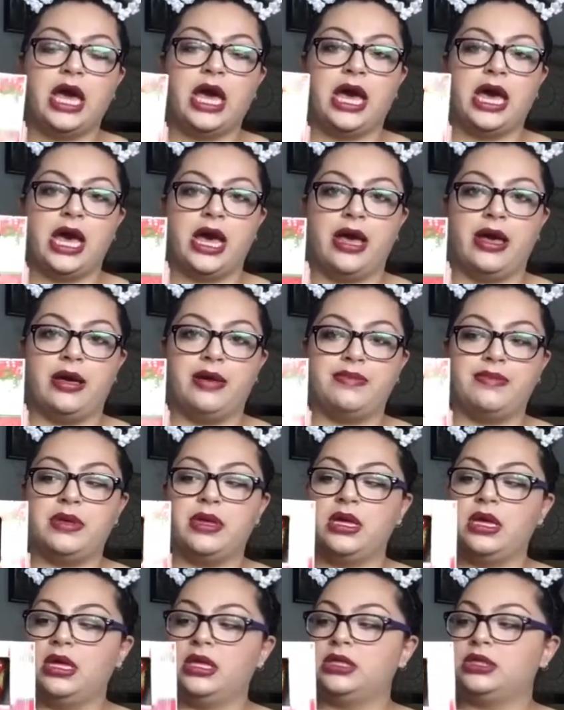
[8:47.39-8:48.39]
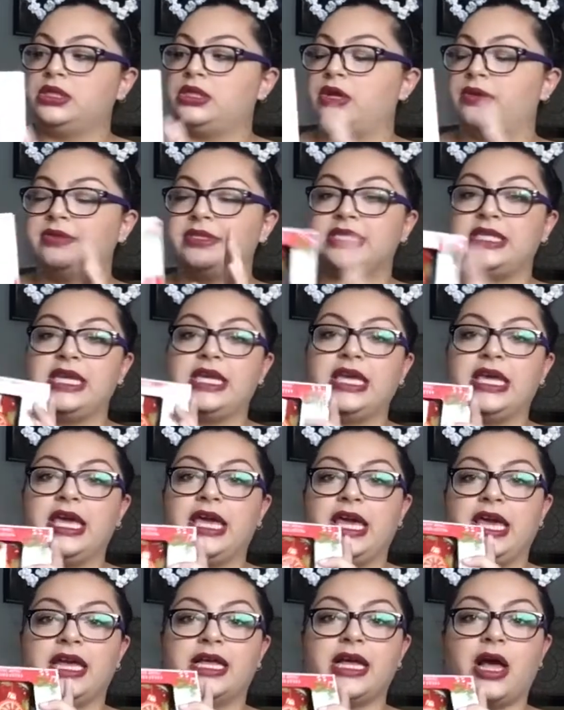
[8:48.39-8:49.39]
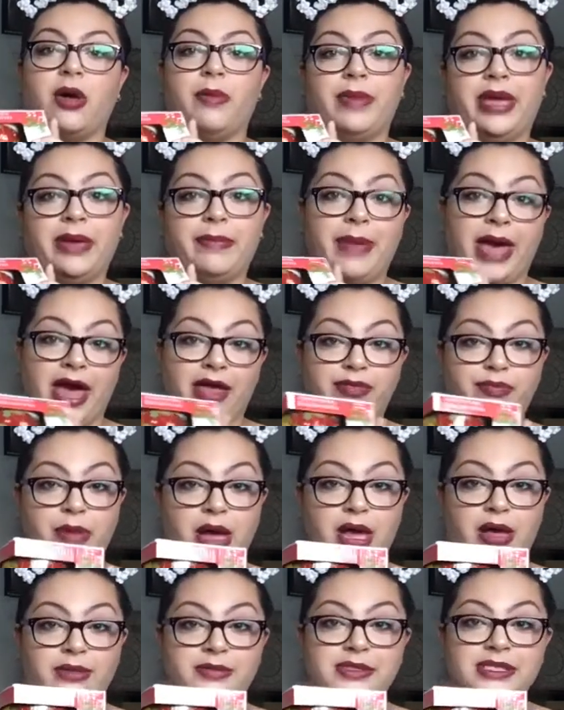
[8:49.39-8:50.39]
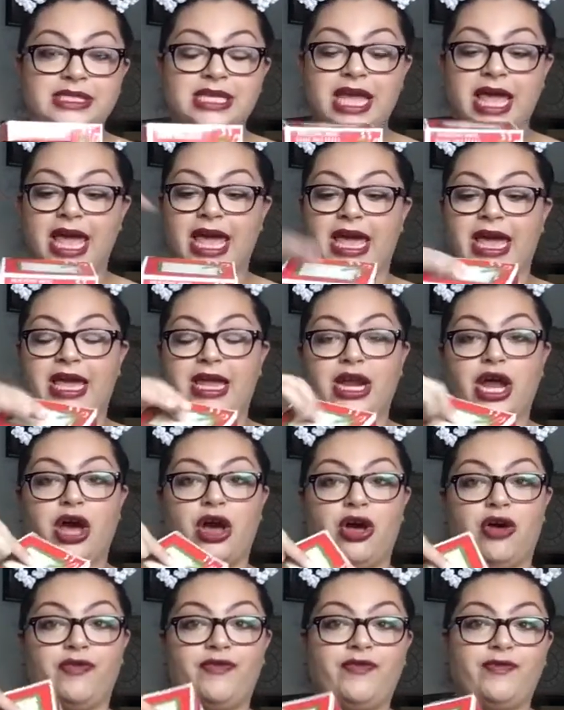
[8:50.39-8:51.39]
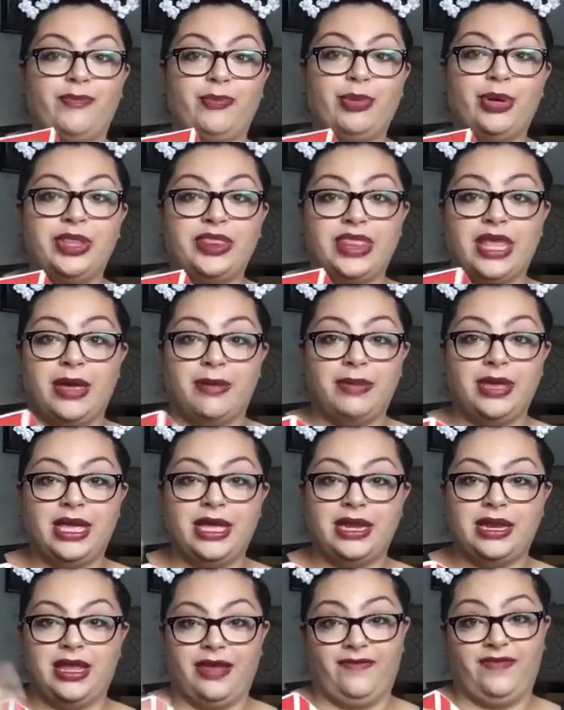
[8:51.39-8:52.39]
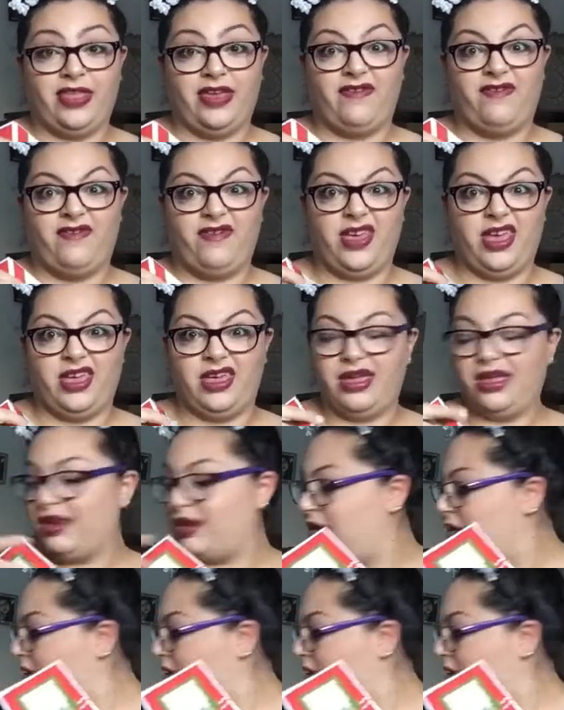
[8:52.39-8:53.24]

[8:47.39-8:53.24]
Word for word: Um, so I was thinking I'll make bath bombs, and I'll put them in if they fit.